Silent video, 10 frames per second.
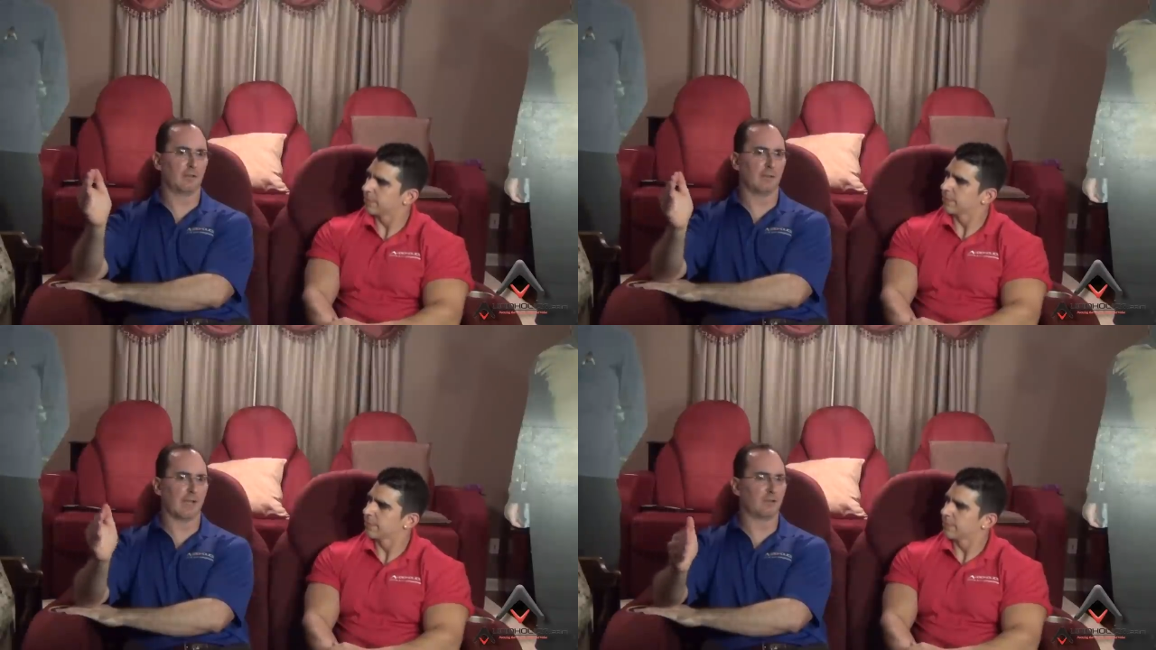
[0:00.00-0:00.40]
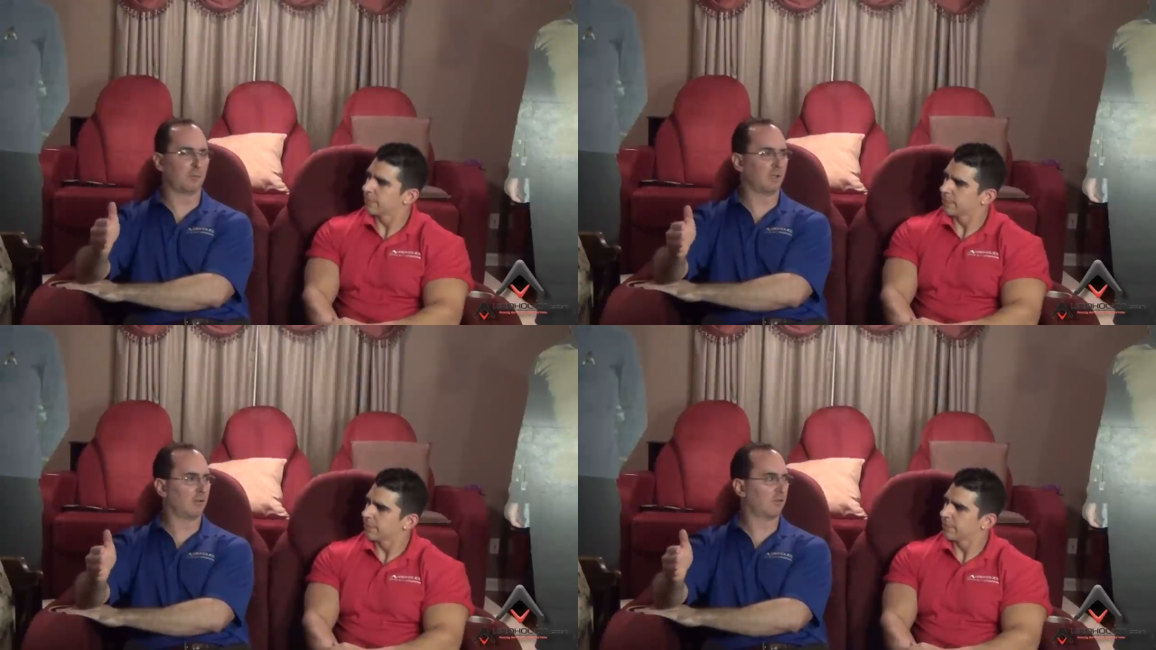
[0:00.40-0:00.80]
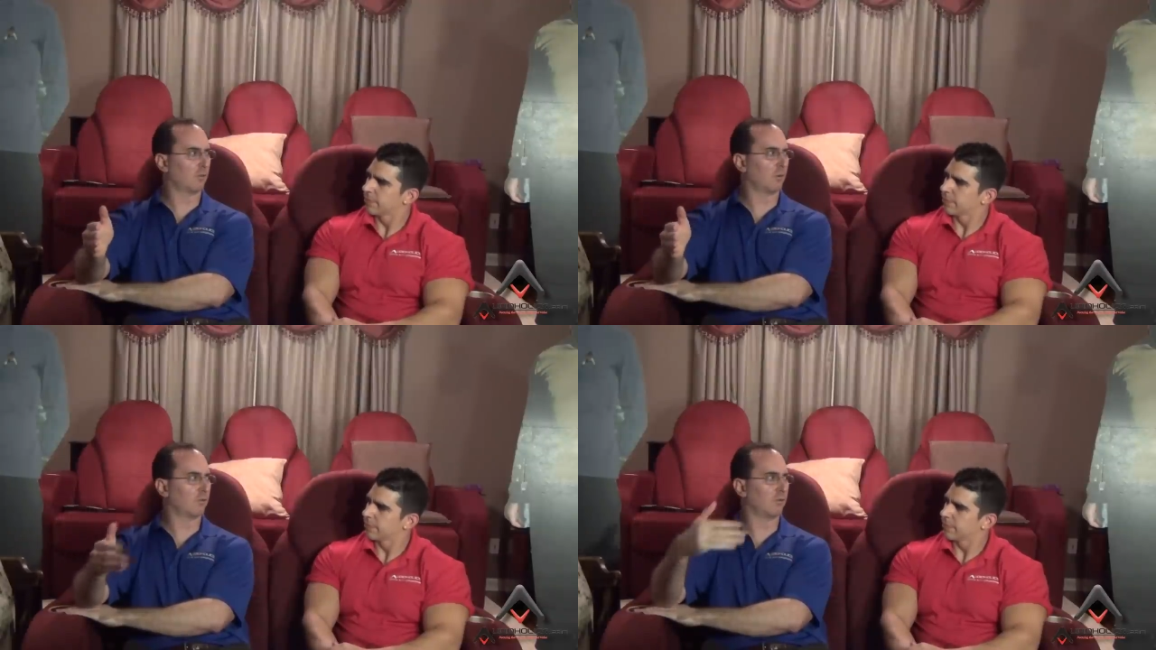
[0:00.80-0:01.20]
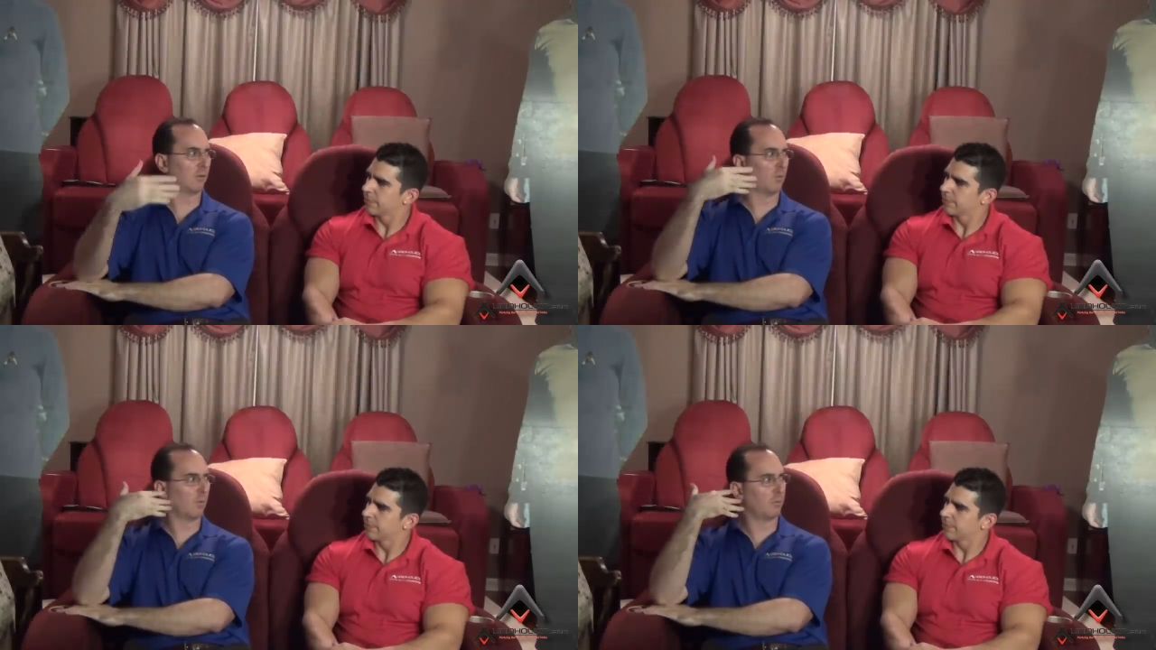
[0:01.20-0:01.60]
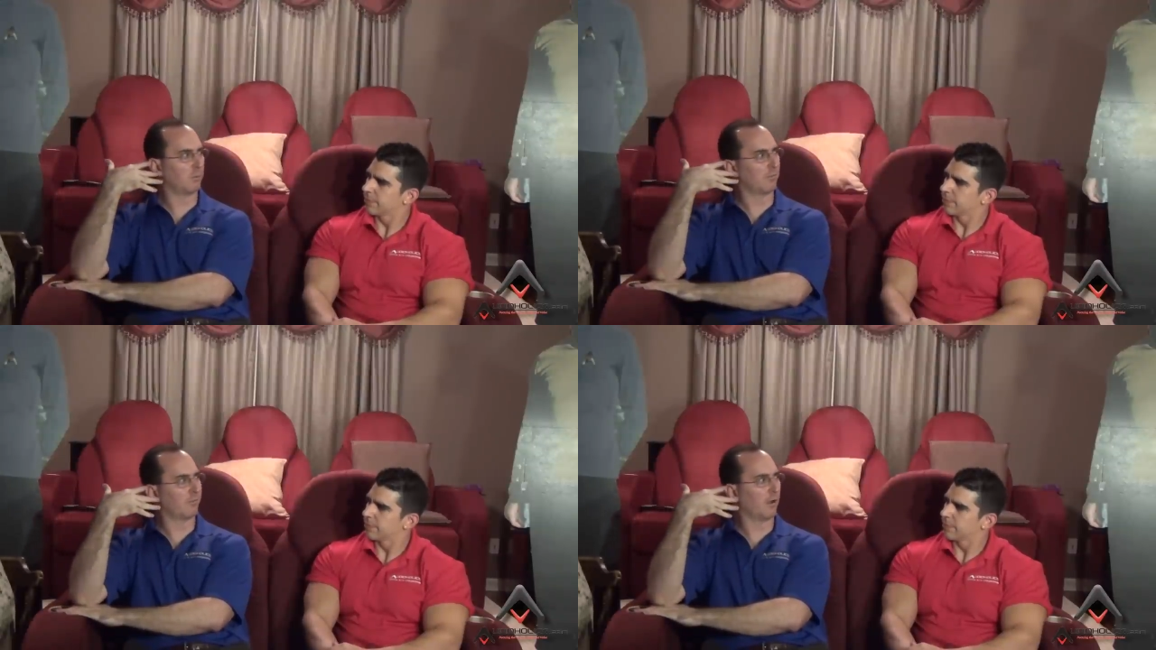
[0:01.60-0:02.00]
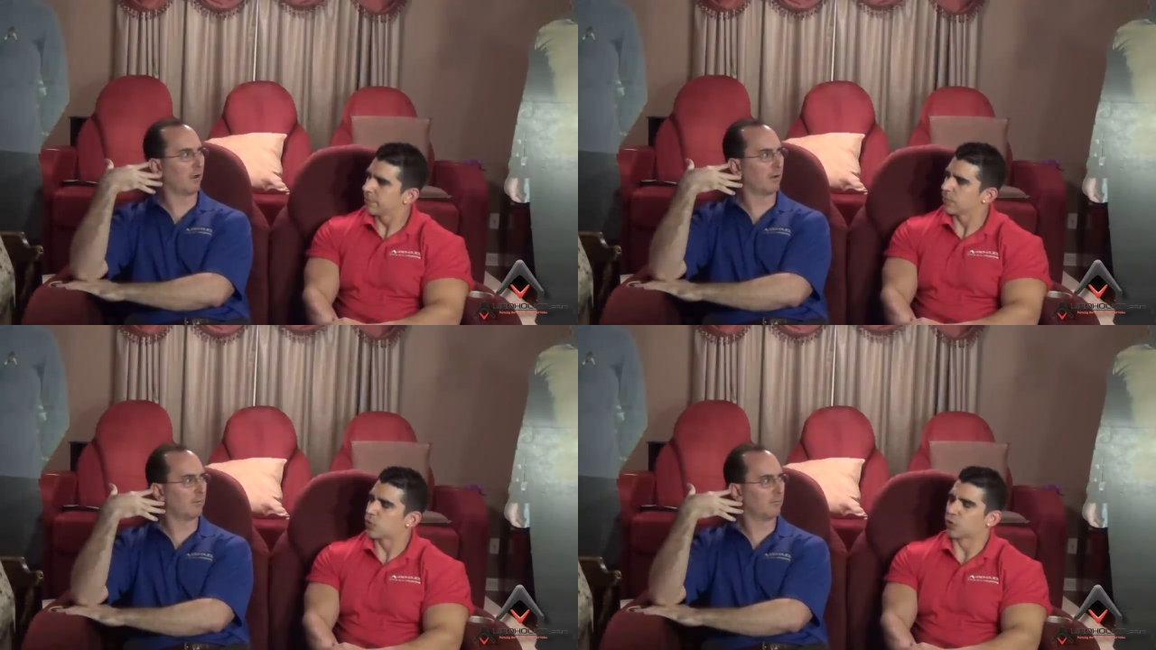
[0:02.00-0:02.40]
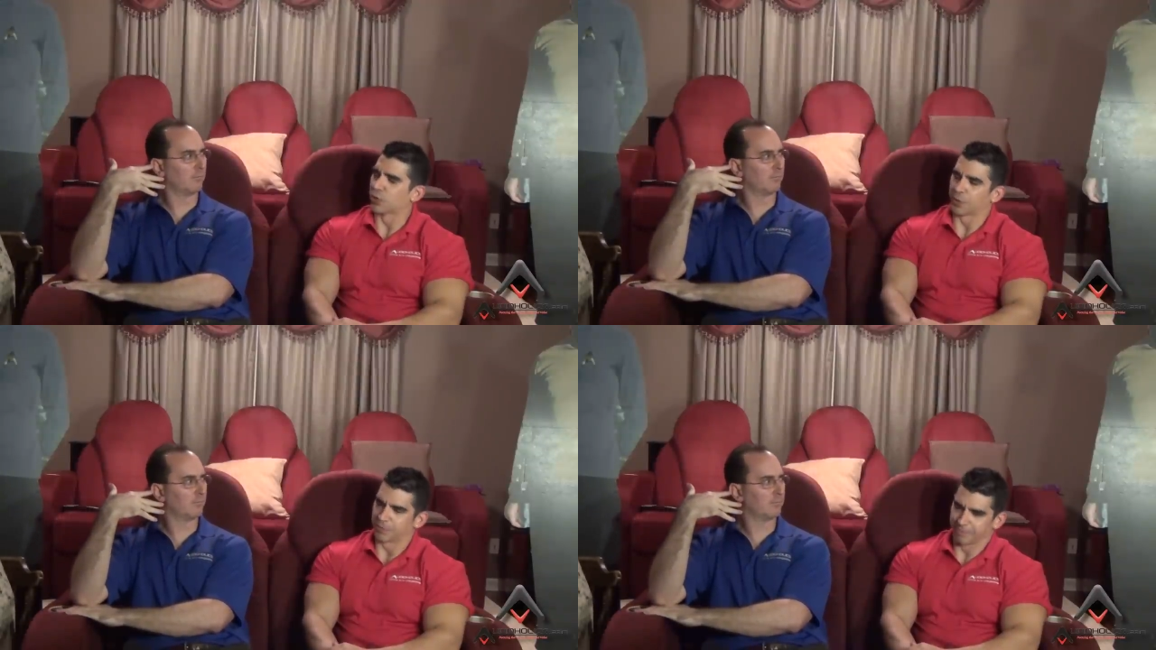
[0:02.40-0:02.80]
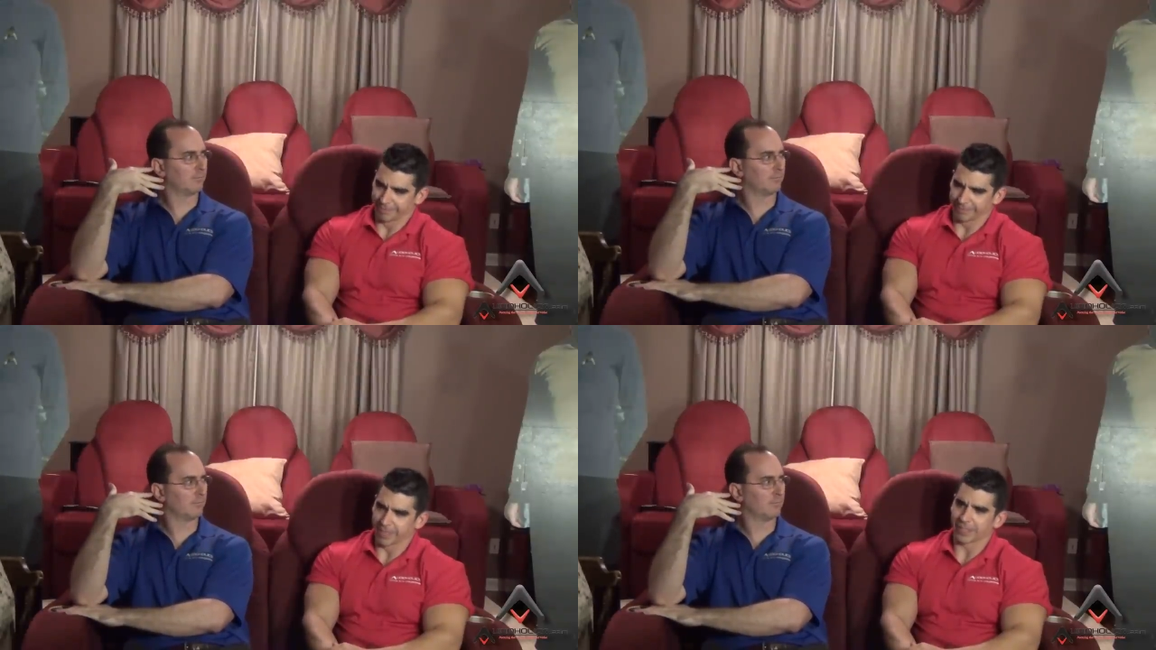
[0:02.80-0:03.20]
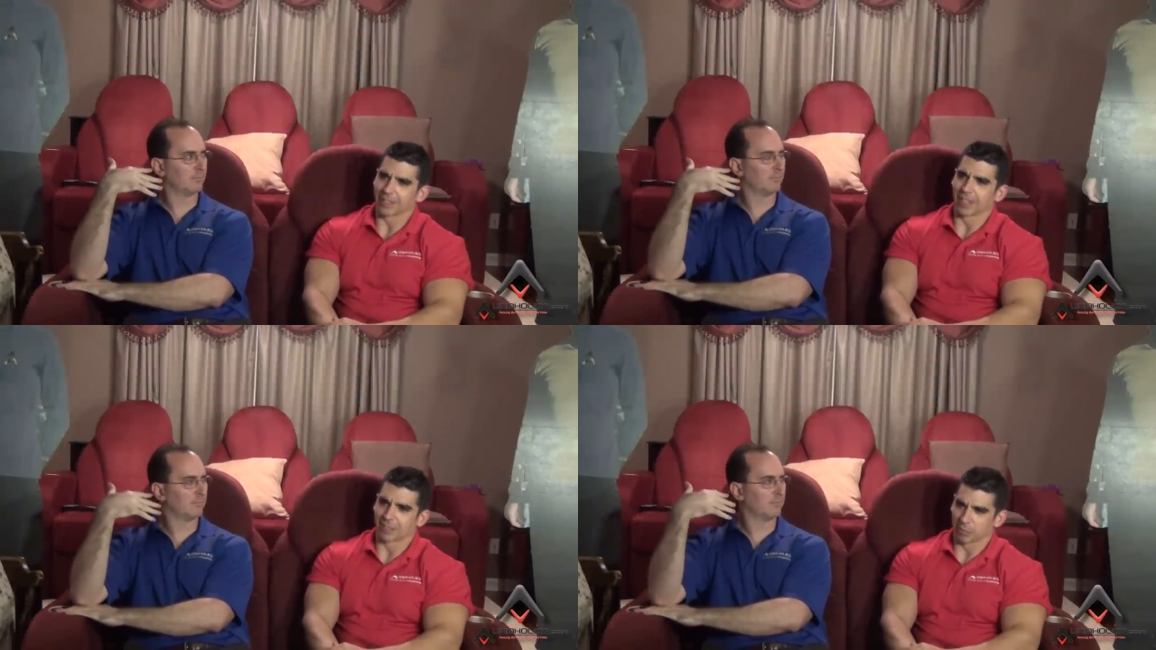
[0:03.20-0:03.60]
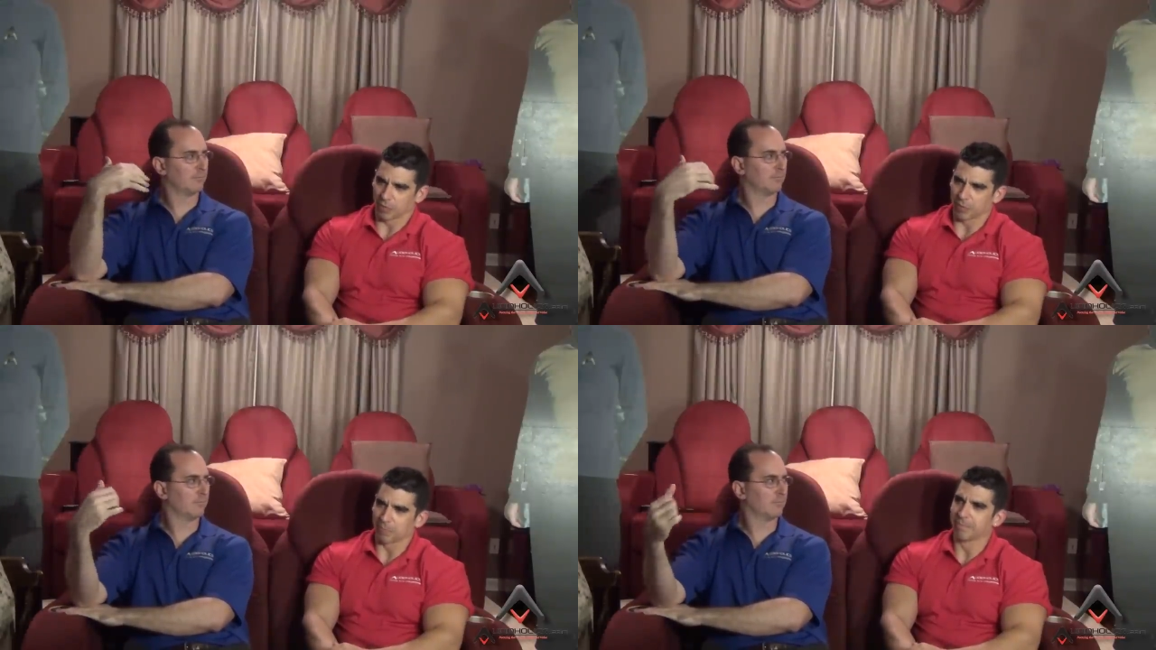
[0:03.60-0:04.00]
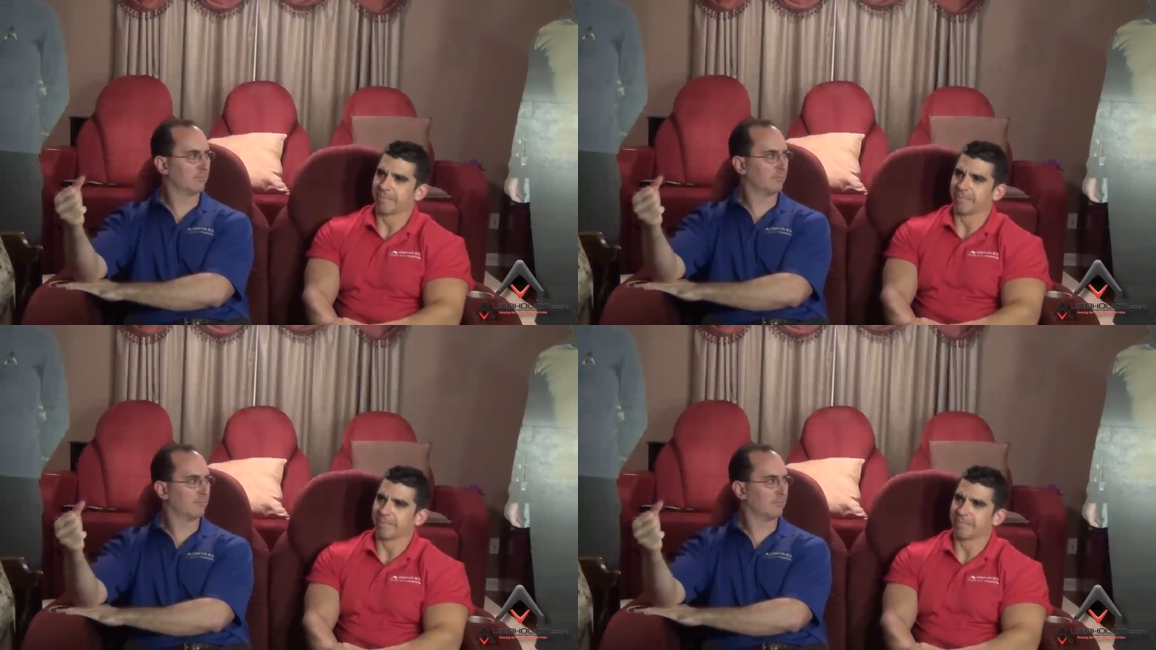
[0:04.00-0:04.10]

Speaker 1: loudspeaker distortion to what we prefer. Sure, that's the problem.